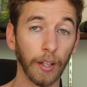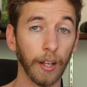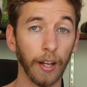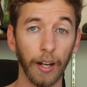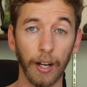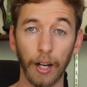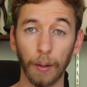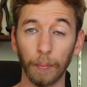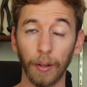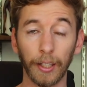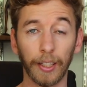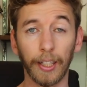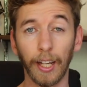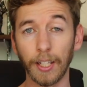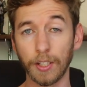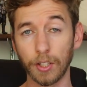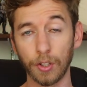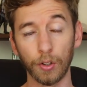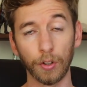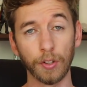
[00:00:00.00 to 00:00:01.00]
Um, it
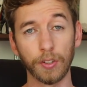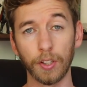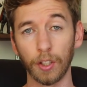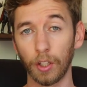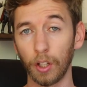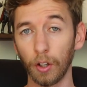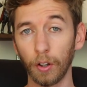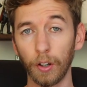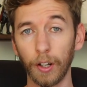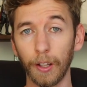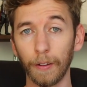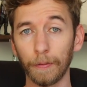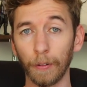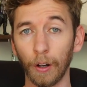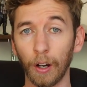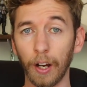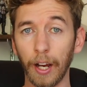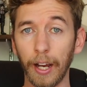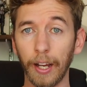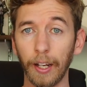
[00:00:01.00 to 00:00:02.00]
gets through security
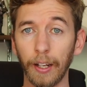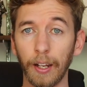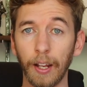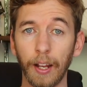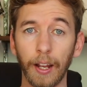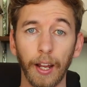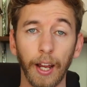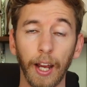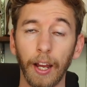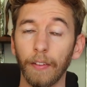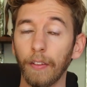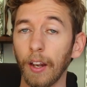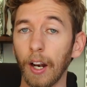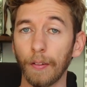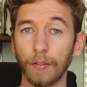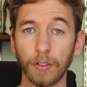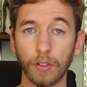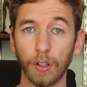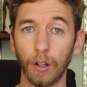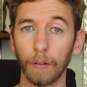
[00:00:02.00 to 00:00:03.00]
fine, and then
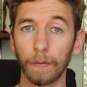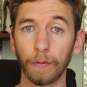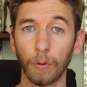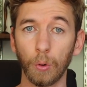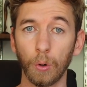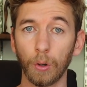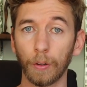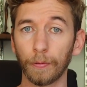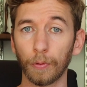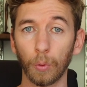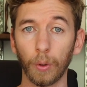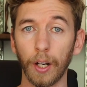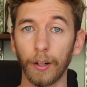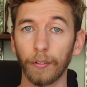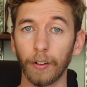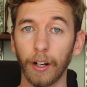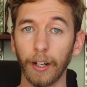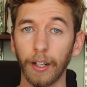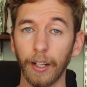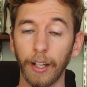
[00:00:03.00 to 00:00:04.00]
I've just got a fork for
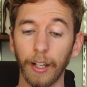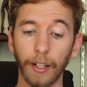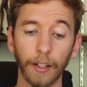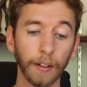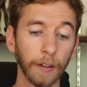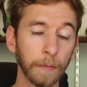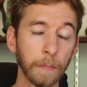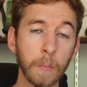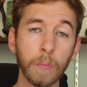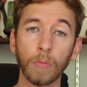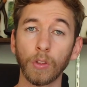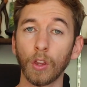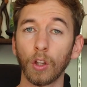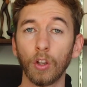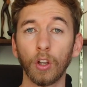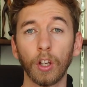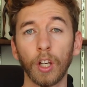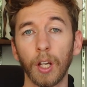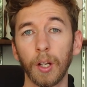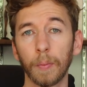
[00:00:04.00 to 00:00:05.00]
whatever I need.
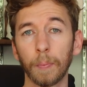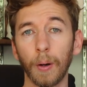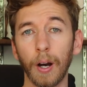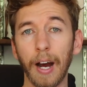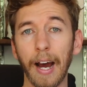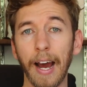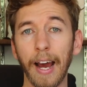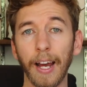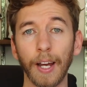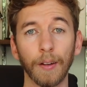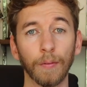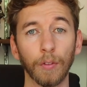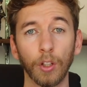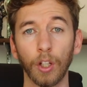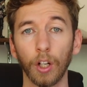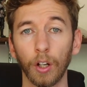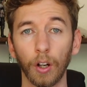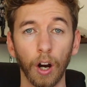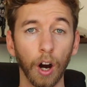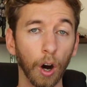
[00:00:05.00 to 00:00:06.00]
You can buy,
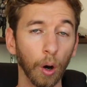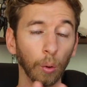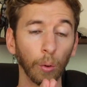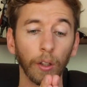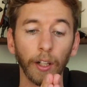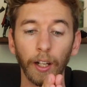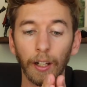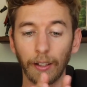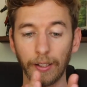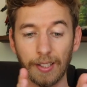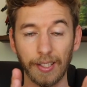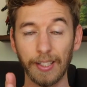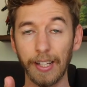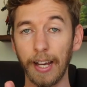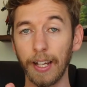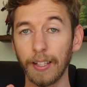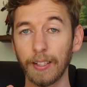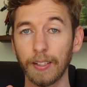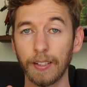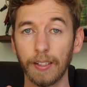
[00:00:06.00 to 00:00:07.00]
you know, whole little
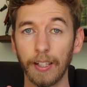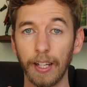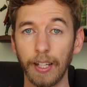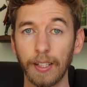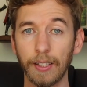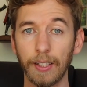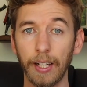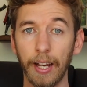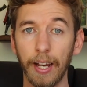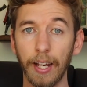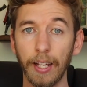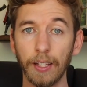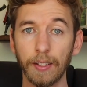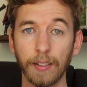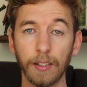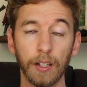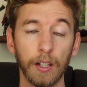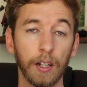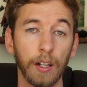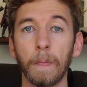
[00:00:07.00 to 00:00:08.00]
sets these
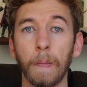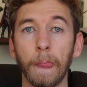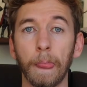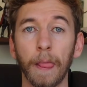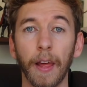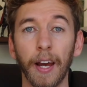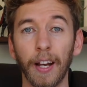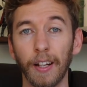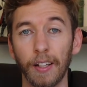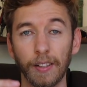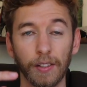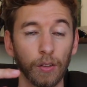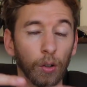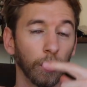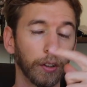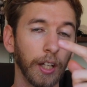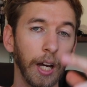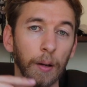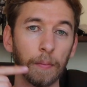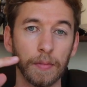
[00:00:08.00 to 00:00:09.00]
days, and it's,
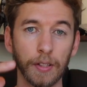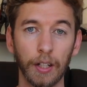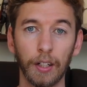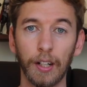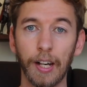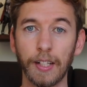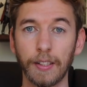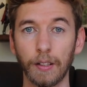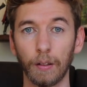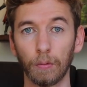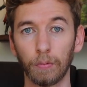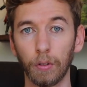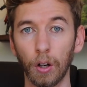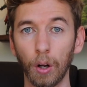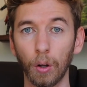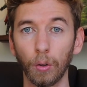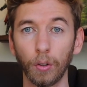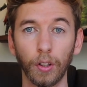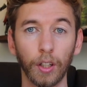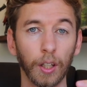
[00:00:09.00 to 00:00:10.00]
it comes in a nice little
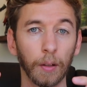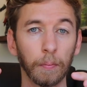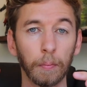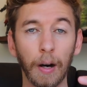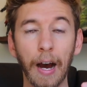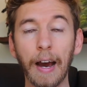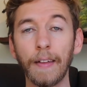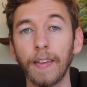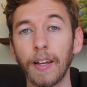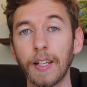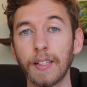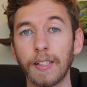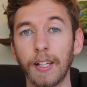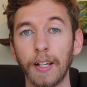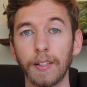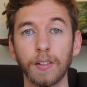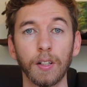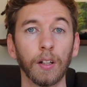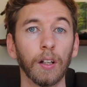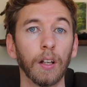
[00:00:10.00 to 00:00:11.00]
roll. You can buy these
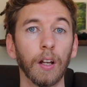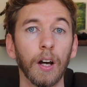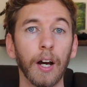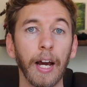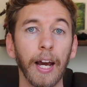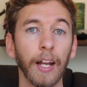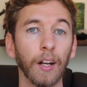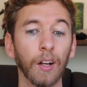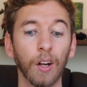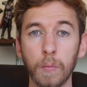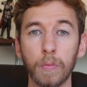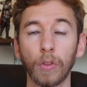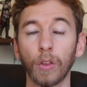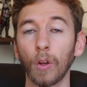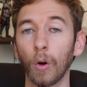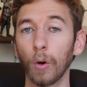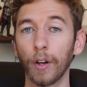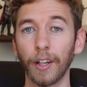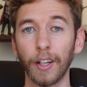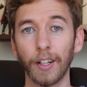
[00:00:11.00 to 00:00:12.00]
sets online,
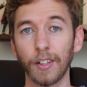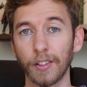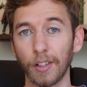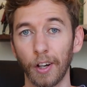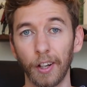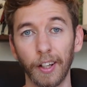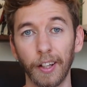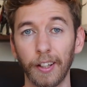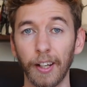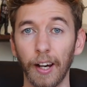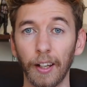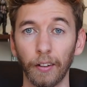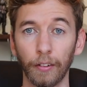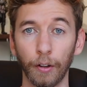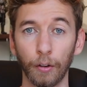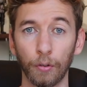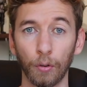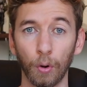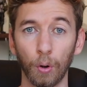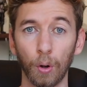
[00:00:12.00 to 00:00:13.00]
or you can just go to your
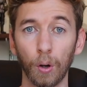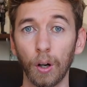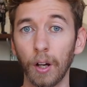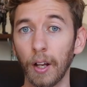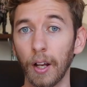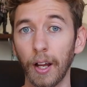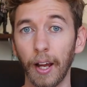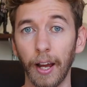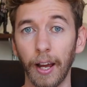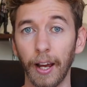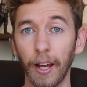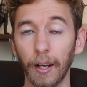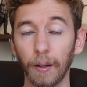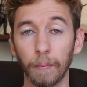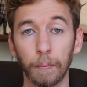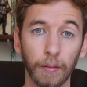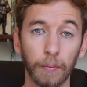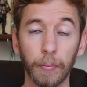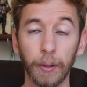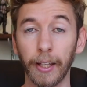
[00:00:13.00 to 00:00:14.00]
cutlery drawer
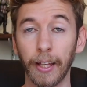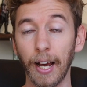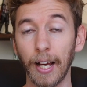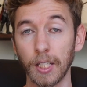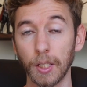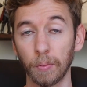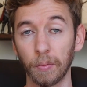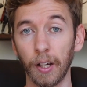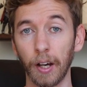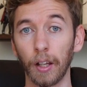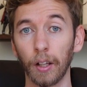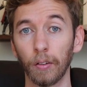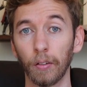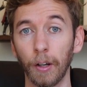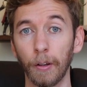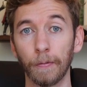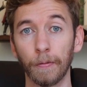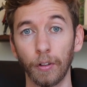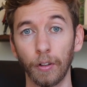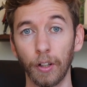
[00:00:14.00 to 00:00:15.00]
and pick out some
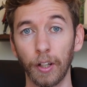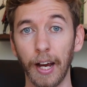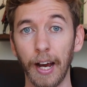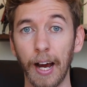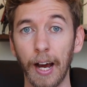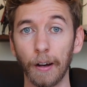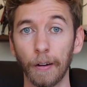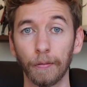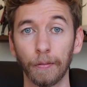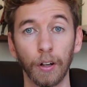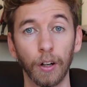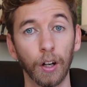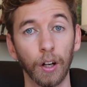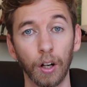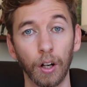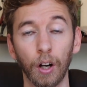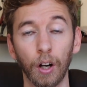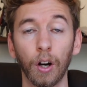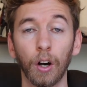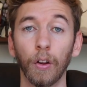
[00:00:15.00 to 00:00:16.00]
cutlery for you to have
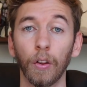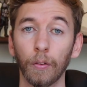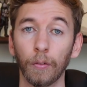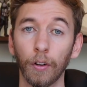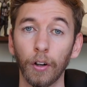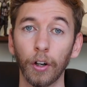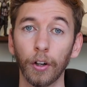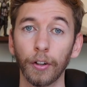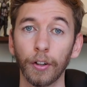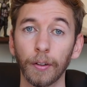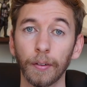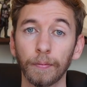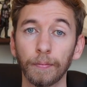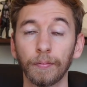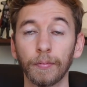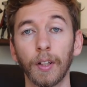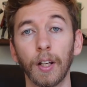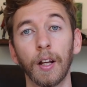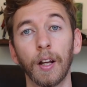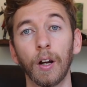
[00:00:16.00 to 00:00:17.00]
on the road.
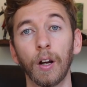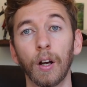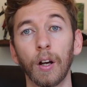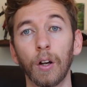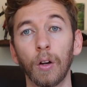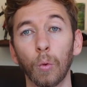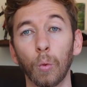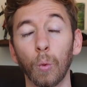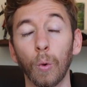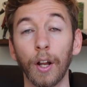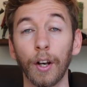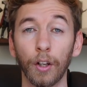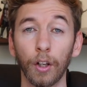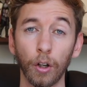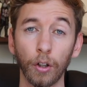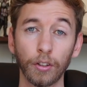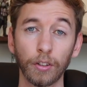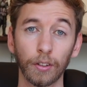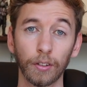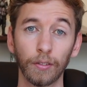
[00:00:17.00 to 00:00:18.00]
One
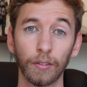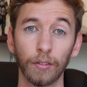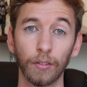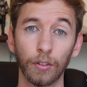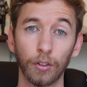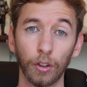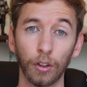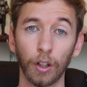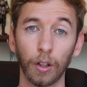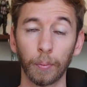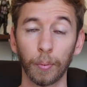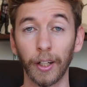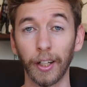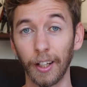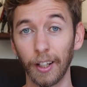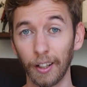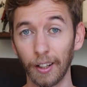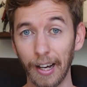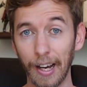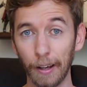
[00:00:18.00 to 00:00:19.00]
note, do not
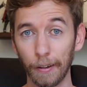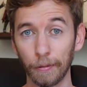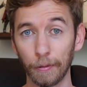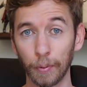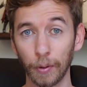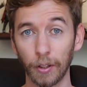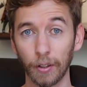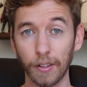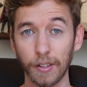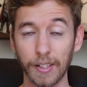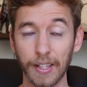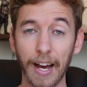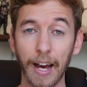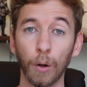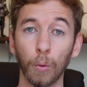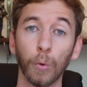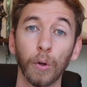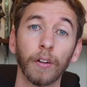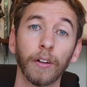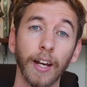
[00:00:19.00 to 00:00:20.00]
bring a knife because
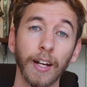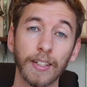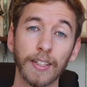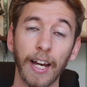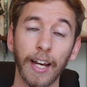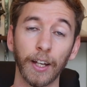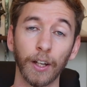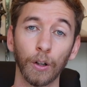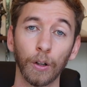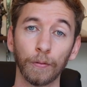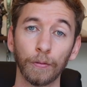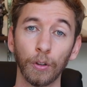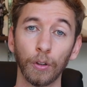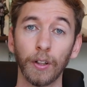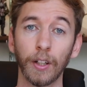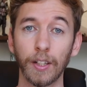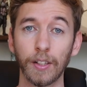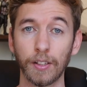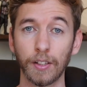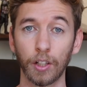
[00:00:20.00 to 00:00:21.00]
that will get taken off
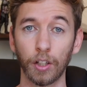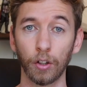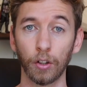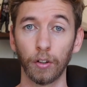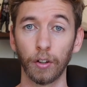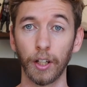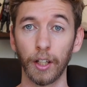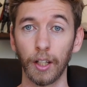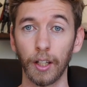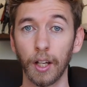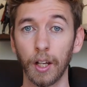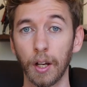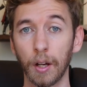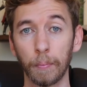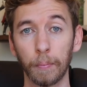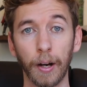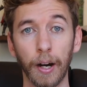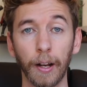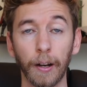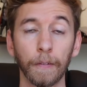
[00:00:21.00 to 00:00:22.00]
you in security,
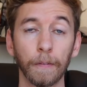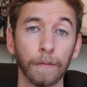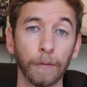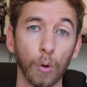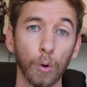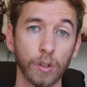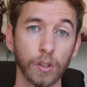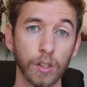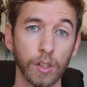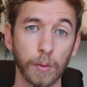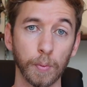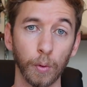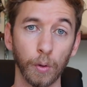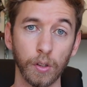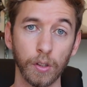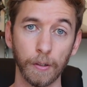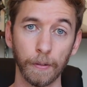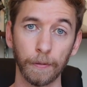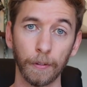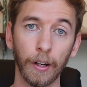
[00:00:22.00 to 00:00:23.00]
but forks and
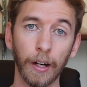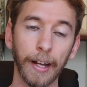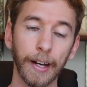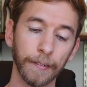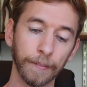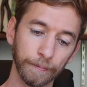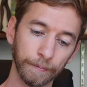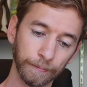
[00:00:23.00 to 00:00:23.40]
spoons are fine.